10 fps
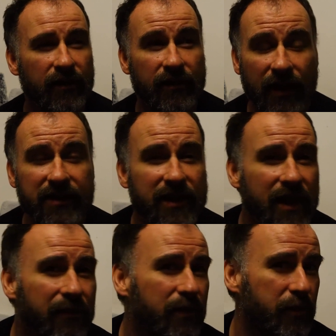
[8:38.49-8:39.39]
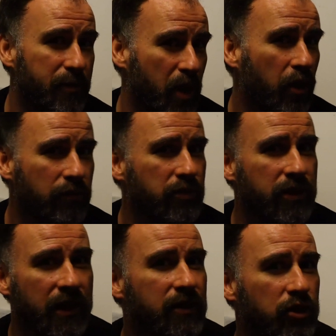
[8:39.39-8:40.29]
That's a level of
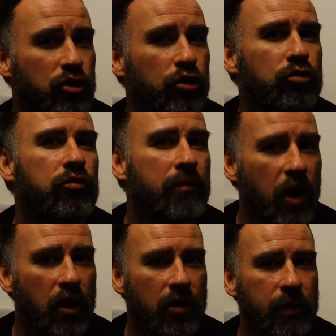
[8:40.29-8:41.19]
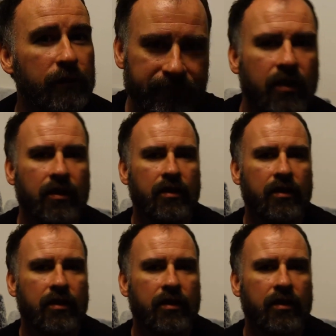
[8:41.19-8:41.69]
hypocrisy that is just remarkable.